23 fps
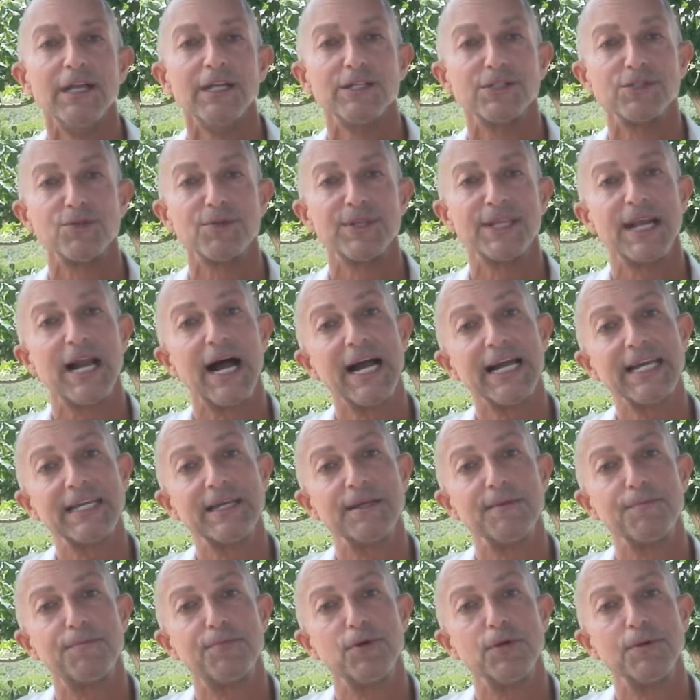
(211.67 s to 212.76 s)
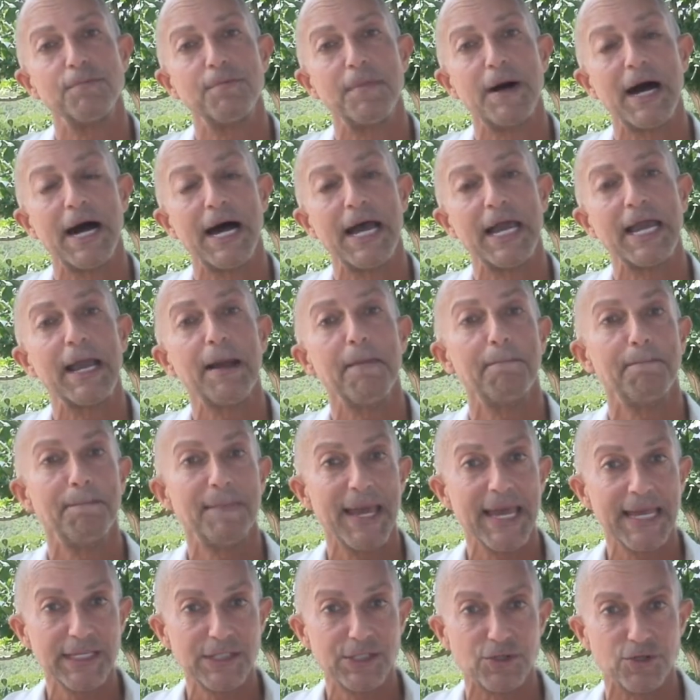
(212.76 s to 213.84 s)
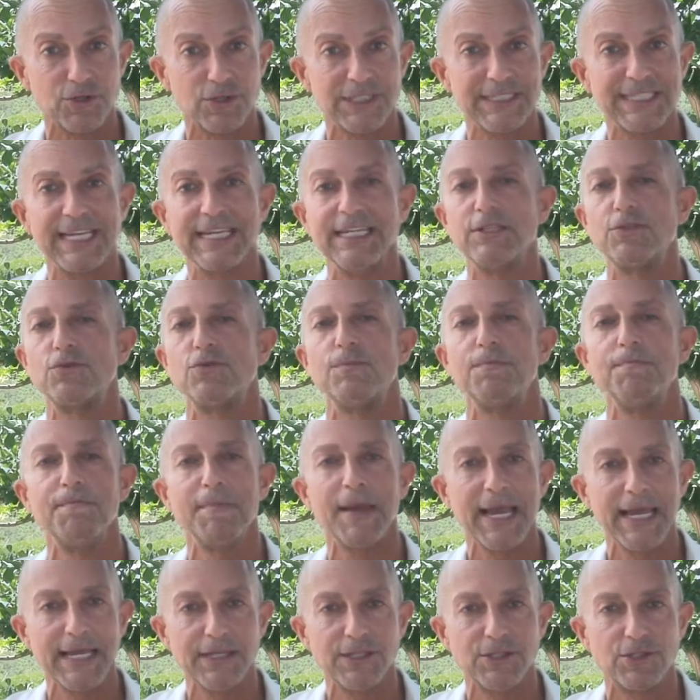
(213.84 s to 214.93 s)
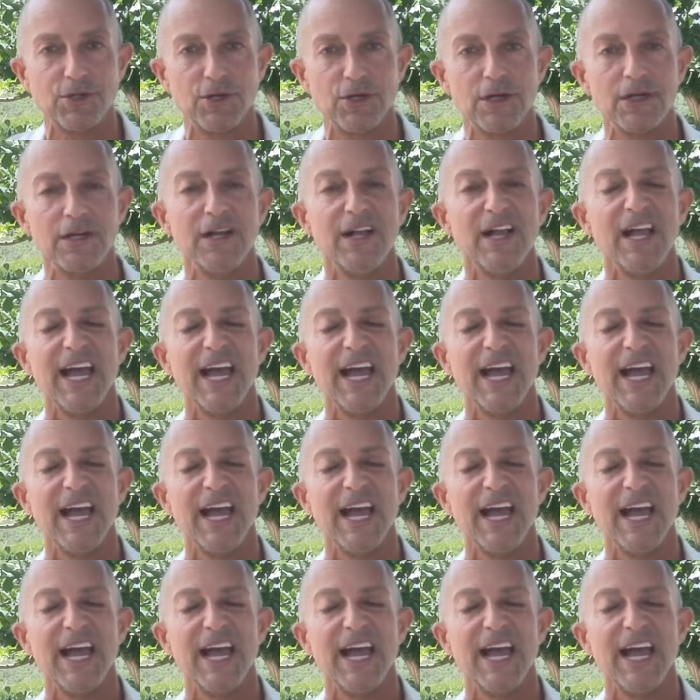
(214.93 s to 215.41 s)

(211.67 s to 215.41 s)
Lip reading: so that I can put my majors into major